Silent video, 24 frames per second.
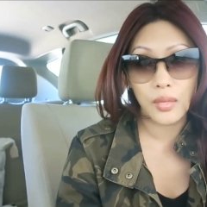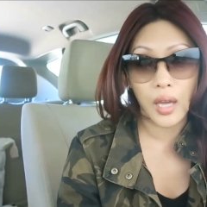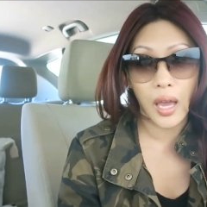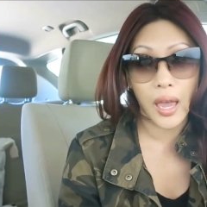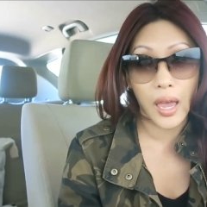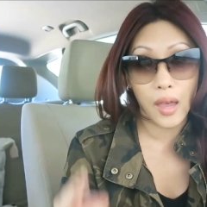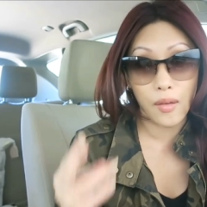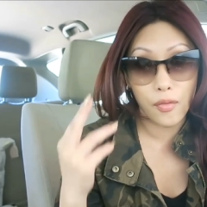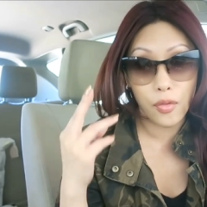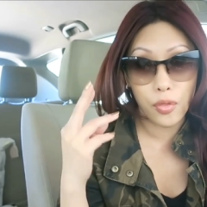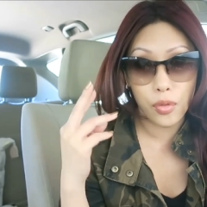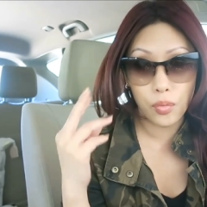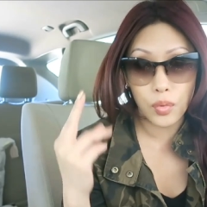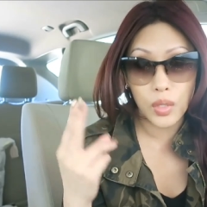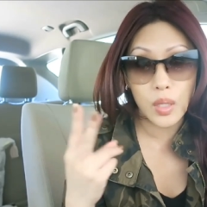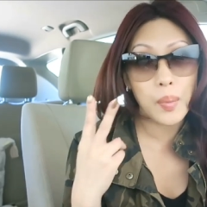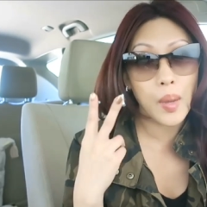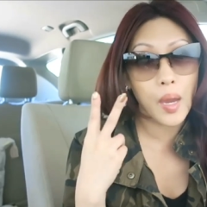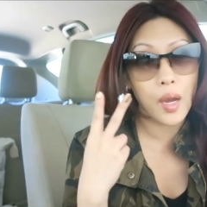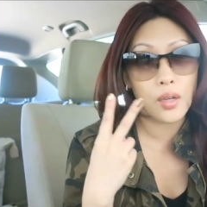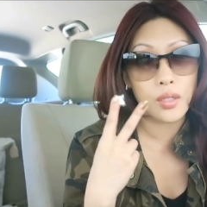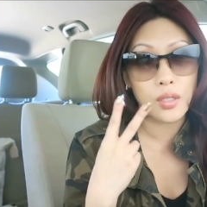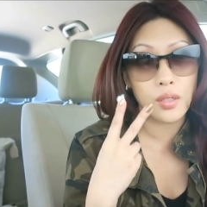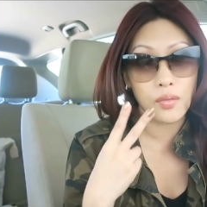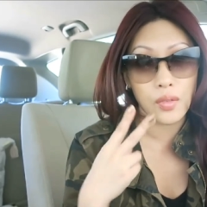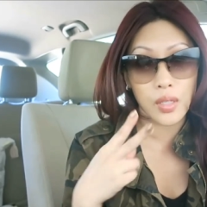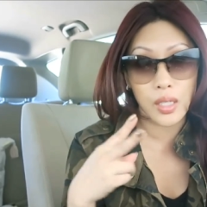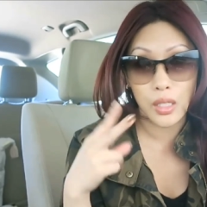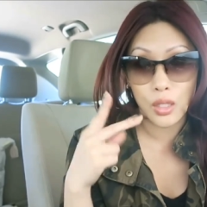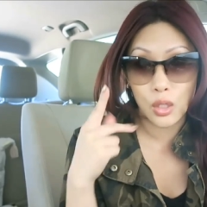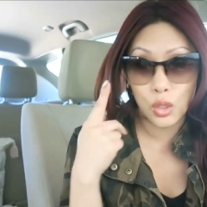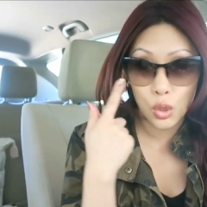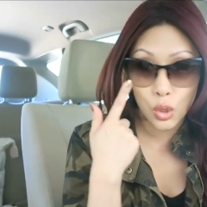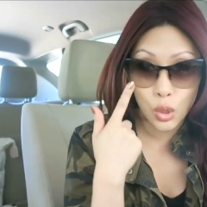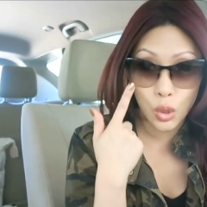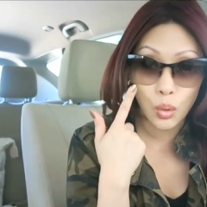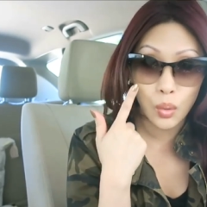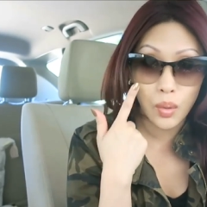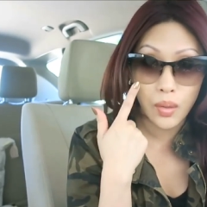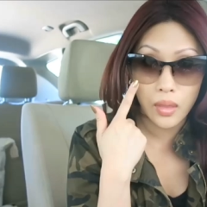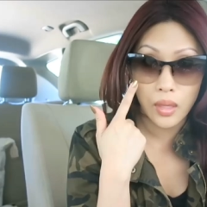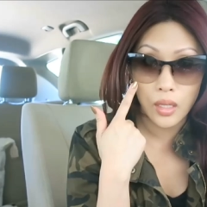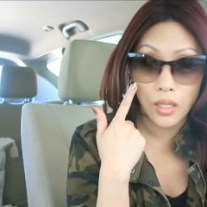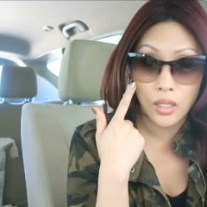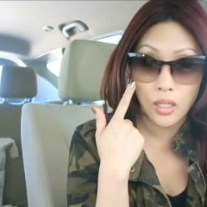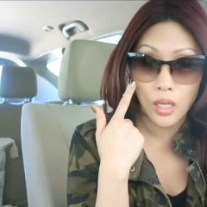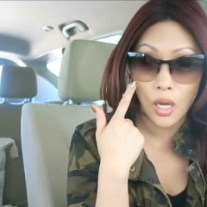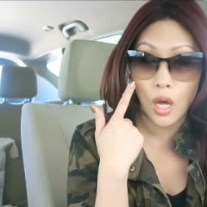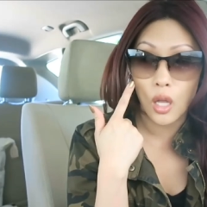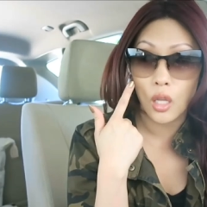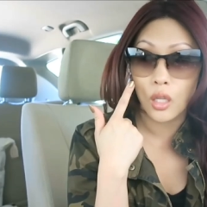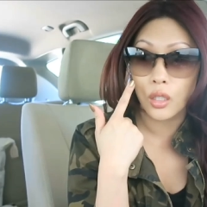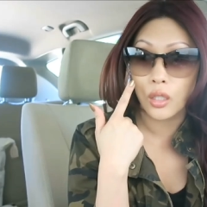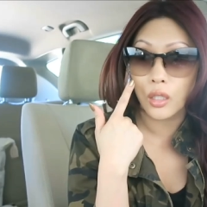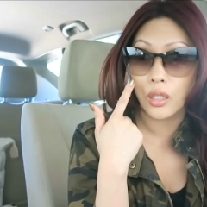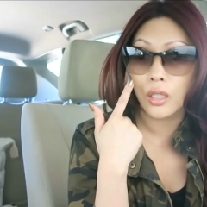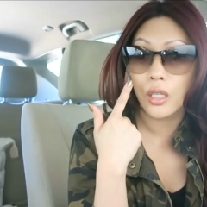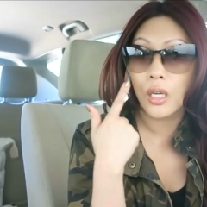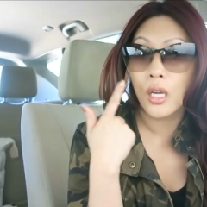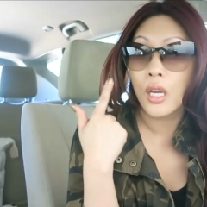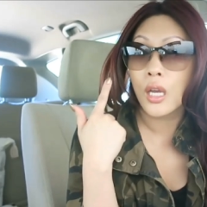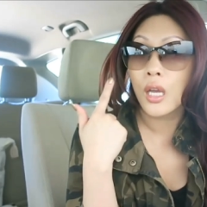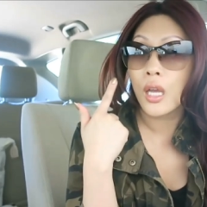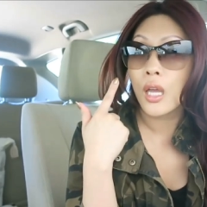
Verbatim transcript: I have three pairs of these, two in this color